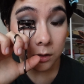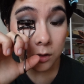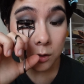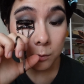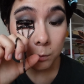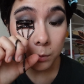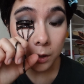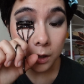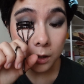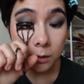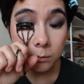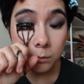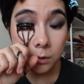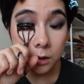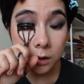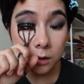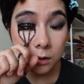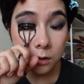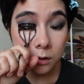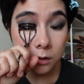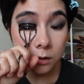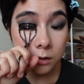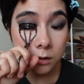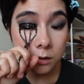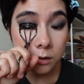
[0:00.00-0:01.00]
in Japan
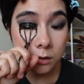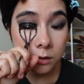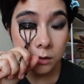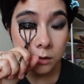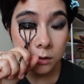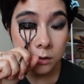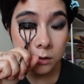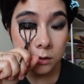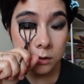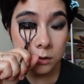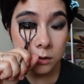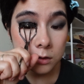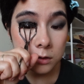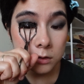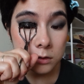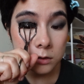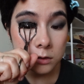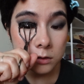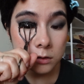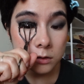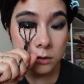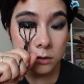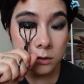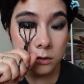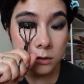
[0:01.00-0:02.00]
because
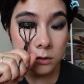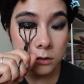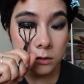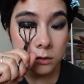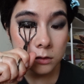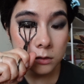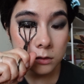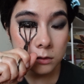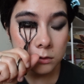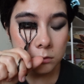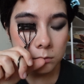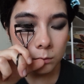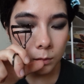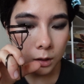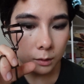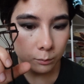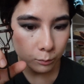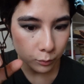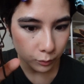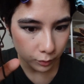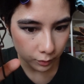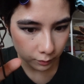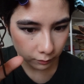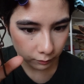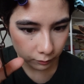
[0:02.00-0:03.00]
my
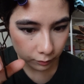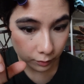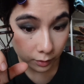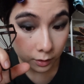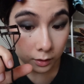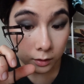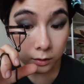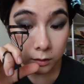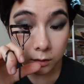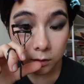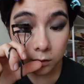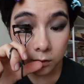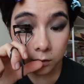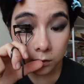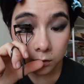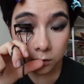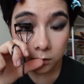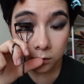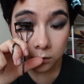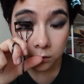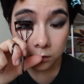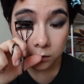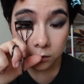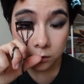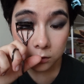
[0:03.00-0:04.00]
boyfriend
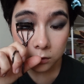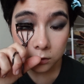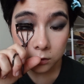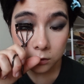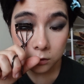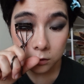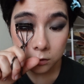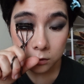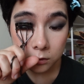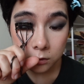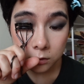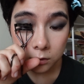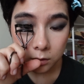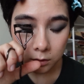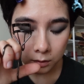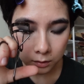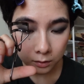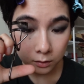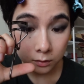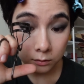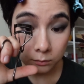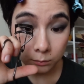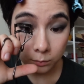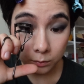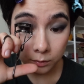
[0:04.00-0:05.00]

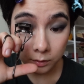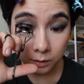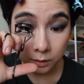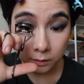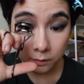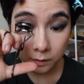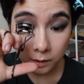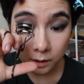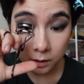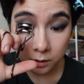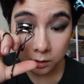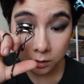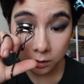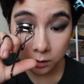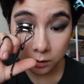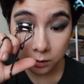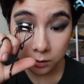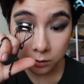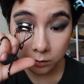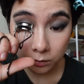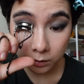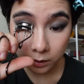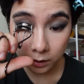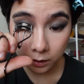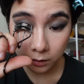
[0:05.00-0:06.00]
wanted to actually
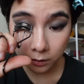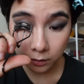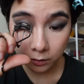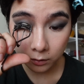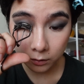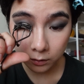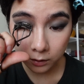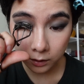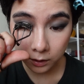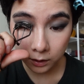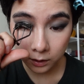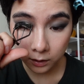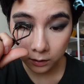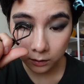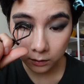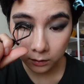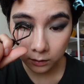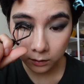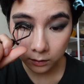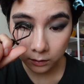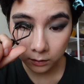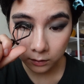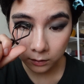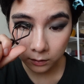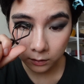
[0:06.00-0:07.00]
try curling
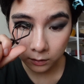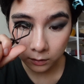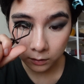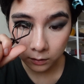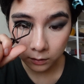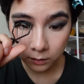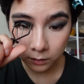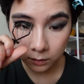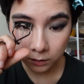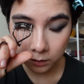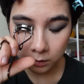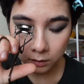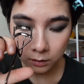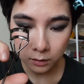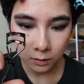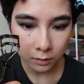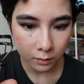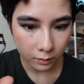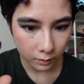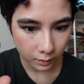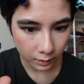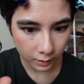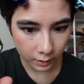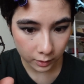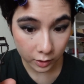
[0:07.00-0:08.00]
his
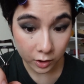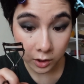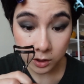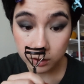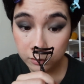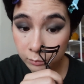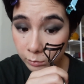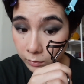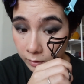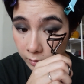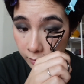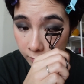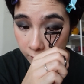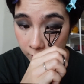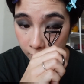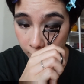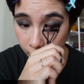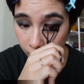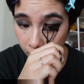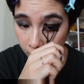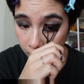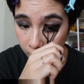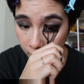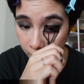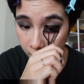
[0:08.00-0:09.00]
lashes because
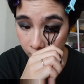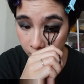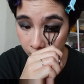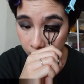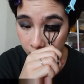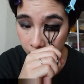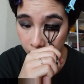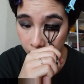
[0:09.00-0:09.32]
someone